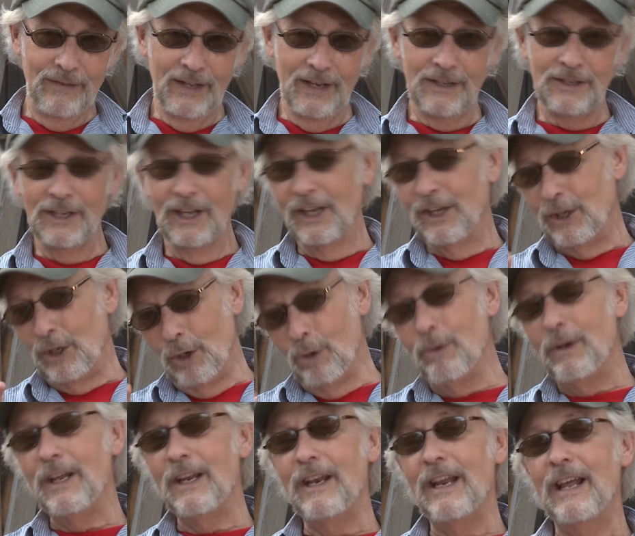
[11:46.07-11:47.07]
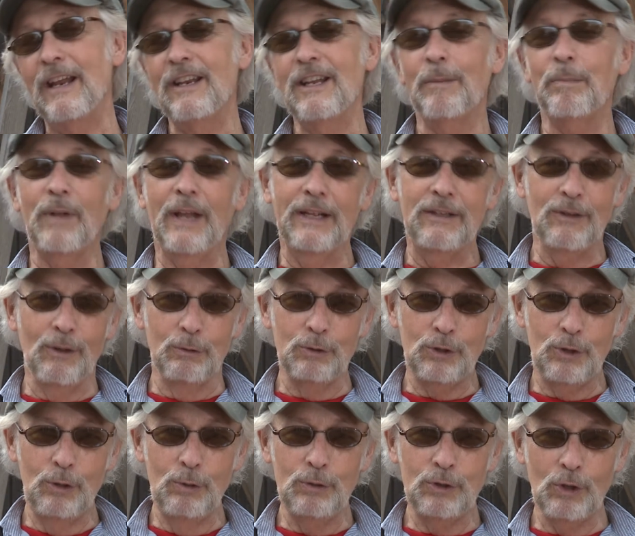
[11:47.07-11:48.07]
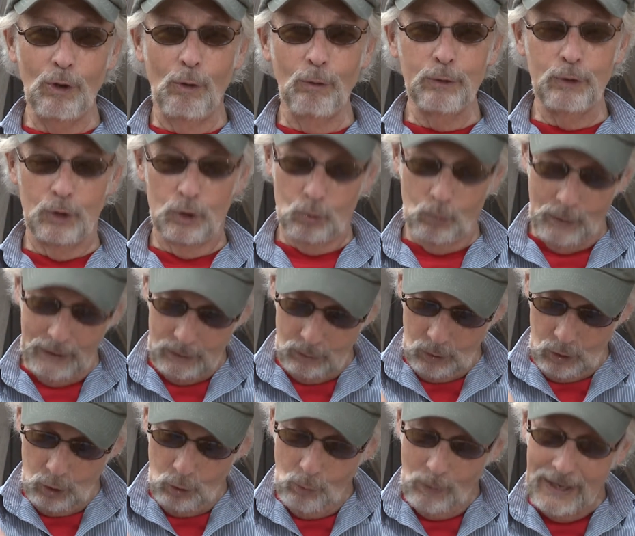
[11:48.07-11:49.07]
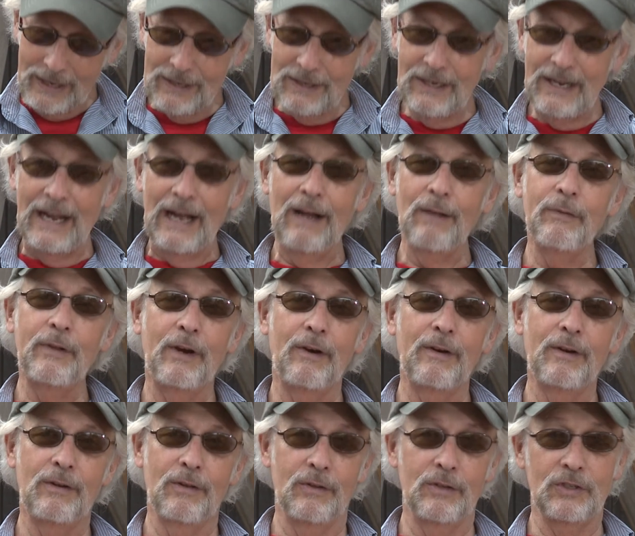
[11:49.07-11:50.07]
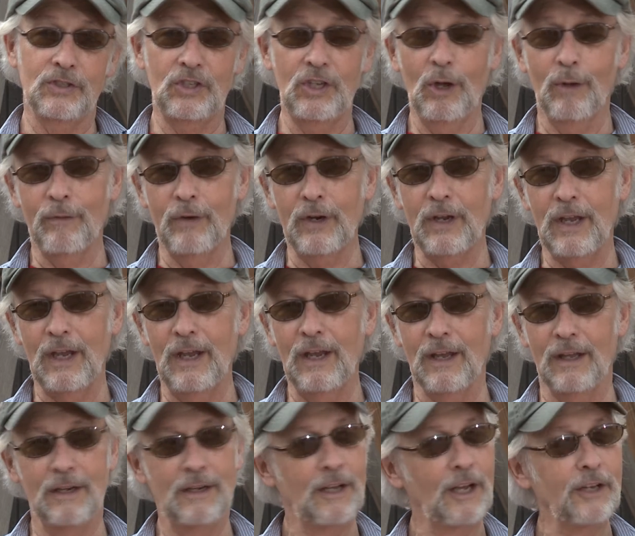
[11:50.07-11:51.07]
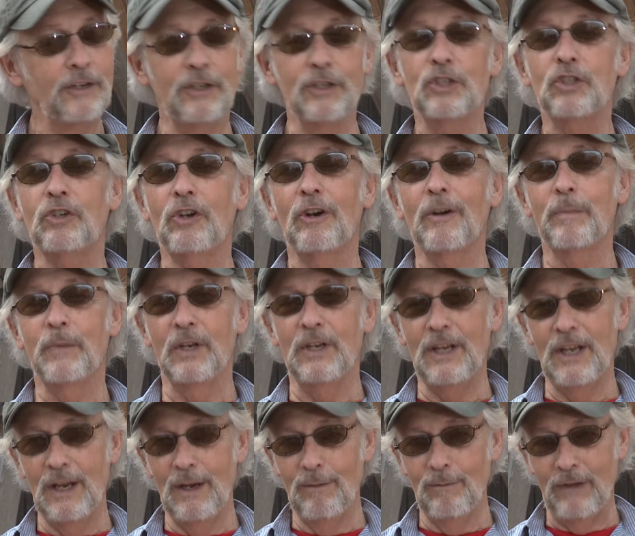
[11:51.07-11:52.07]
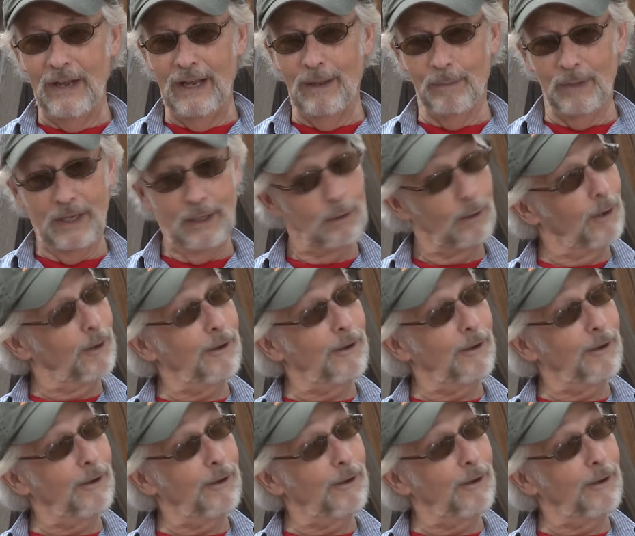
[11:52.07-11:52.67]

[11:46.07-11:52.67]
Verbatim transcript: that you didn't end up like those two soldiers when you went down there into the Silver King and disturbed the Deem family.